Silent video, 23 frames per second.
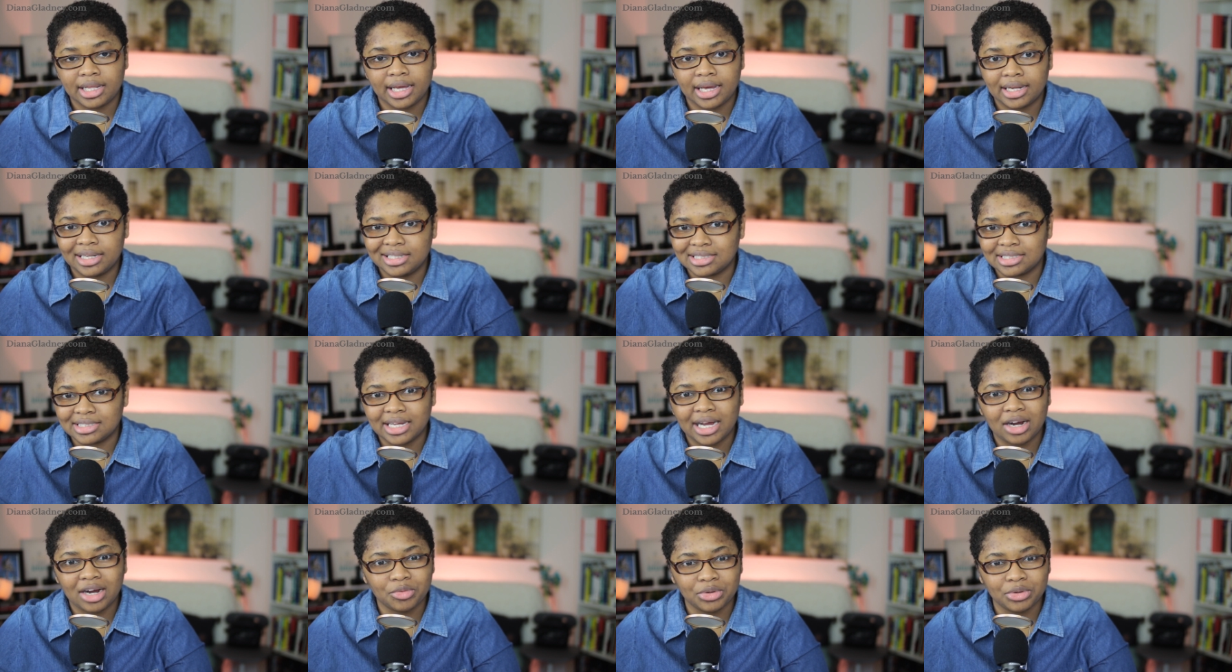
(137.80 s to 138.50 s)
that
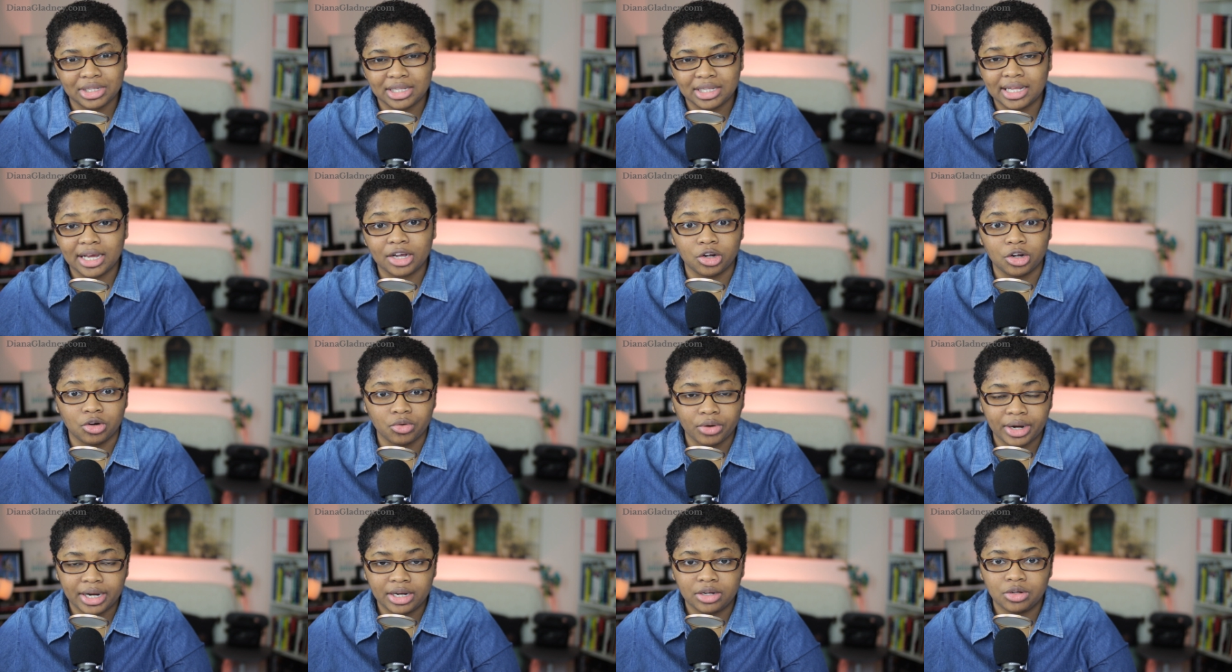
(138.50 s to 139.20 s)
is not really that
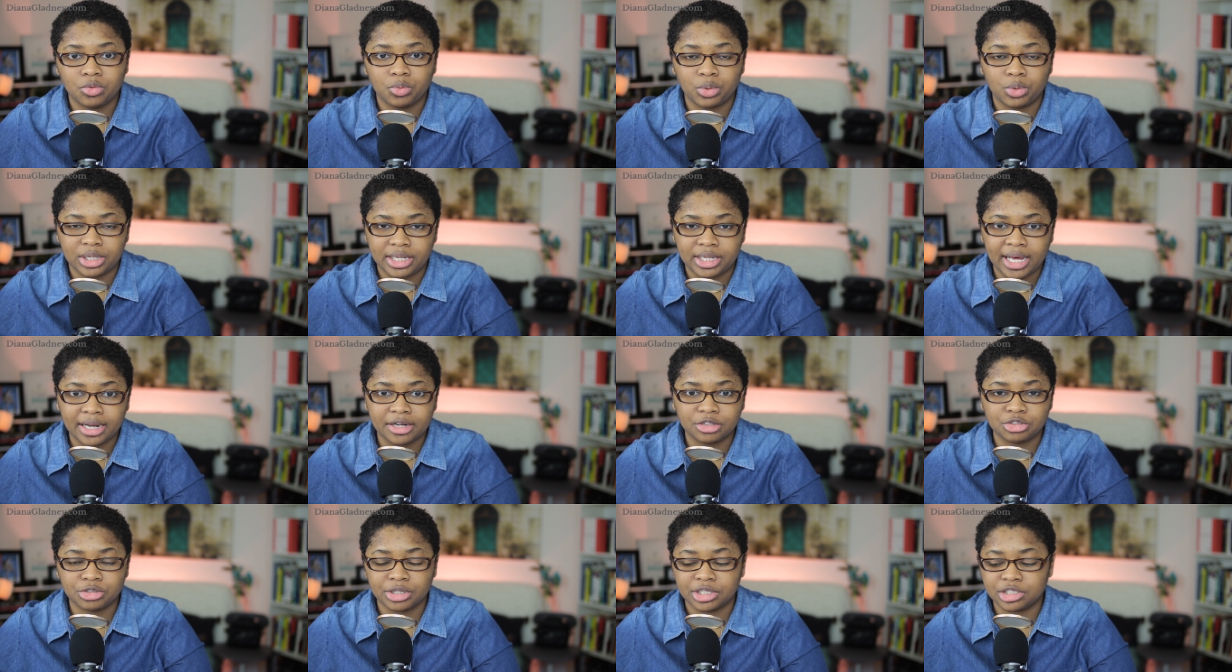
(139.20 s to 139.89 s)
great with
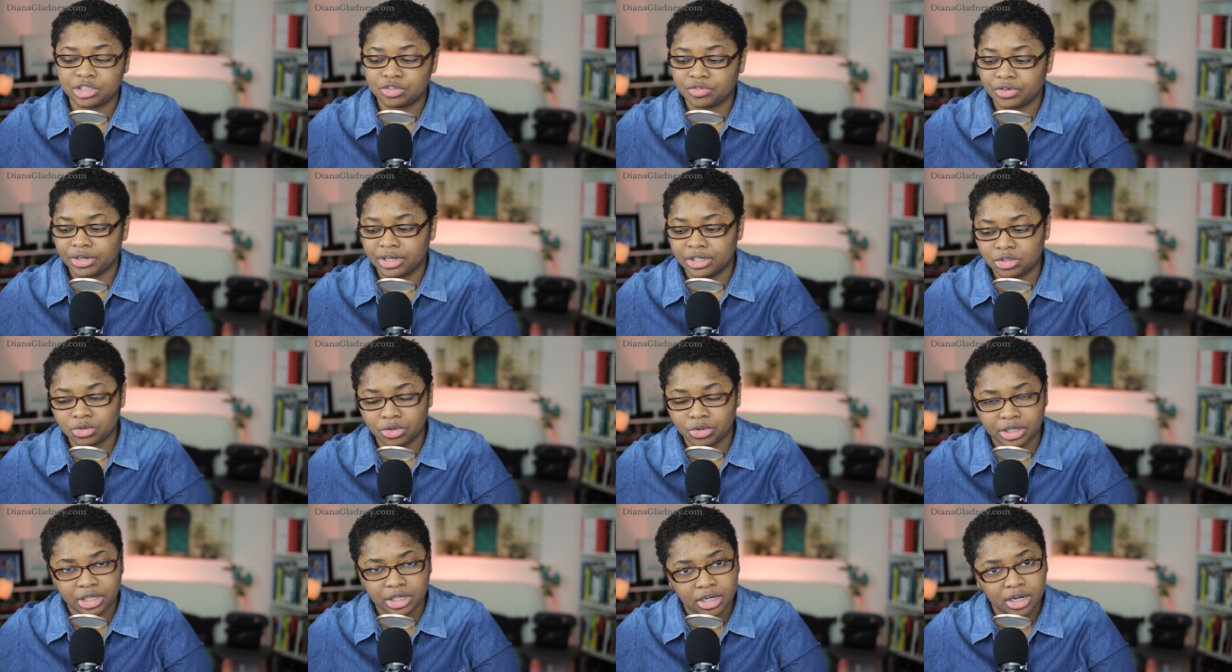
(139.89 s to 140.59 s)
data
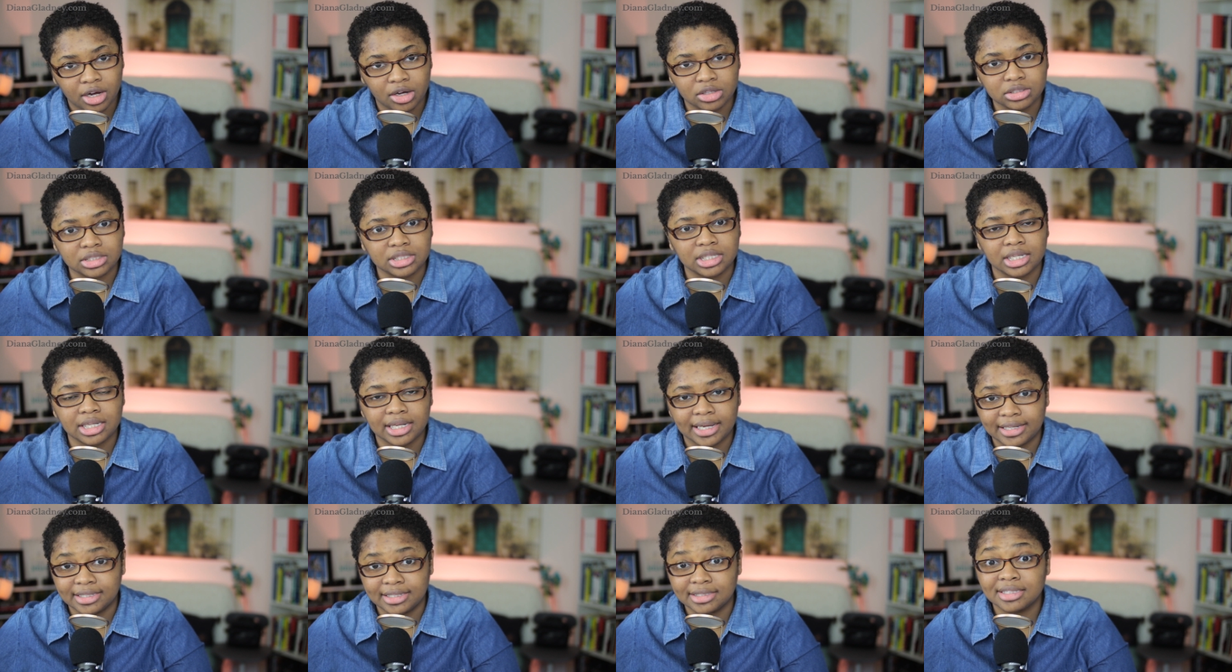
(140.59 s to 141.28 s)
transference or it could cause
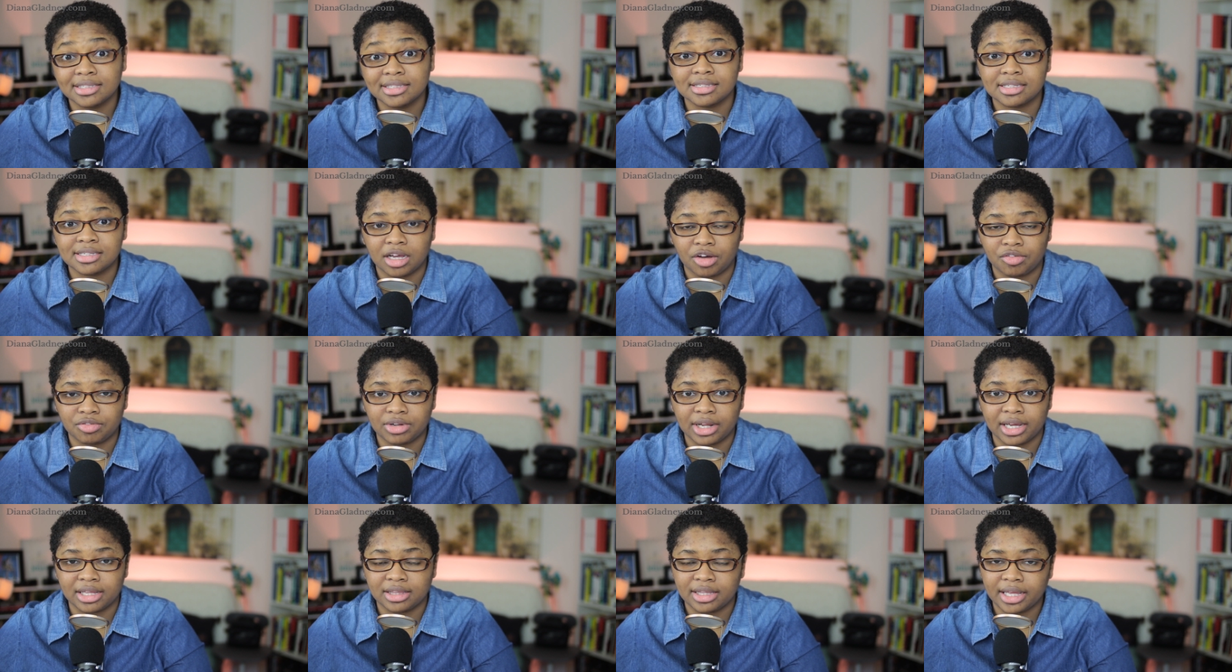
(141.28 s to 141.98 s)
delays,
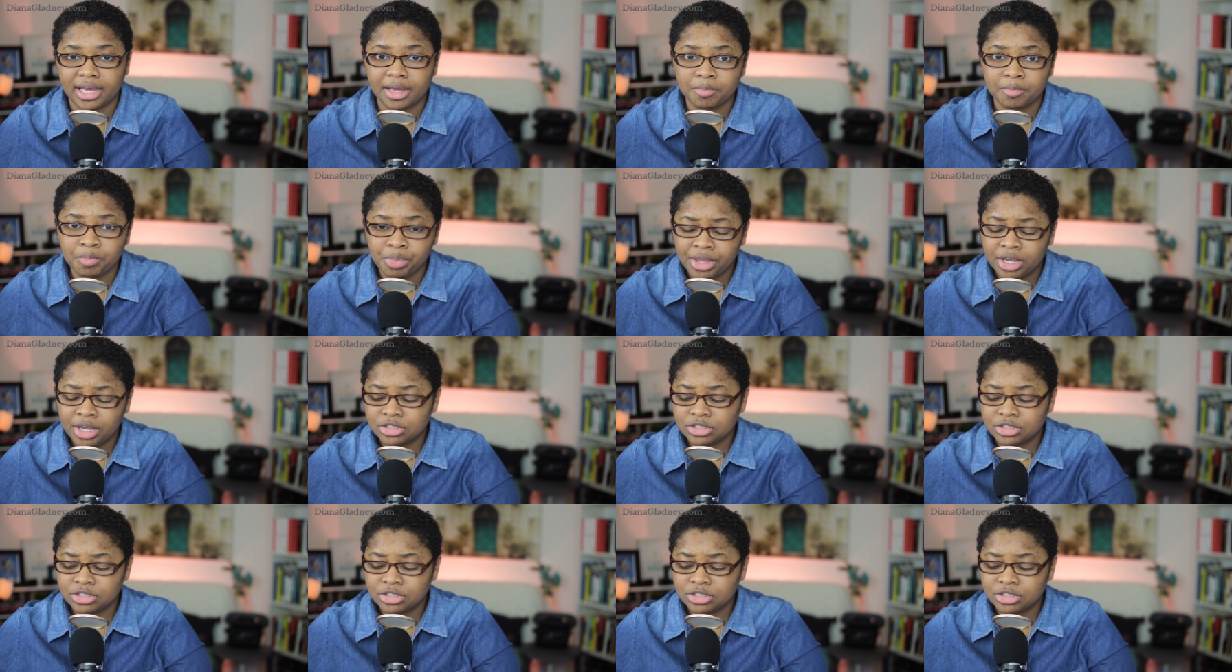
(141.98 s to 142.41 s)
stuff like that.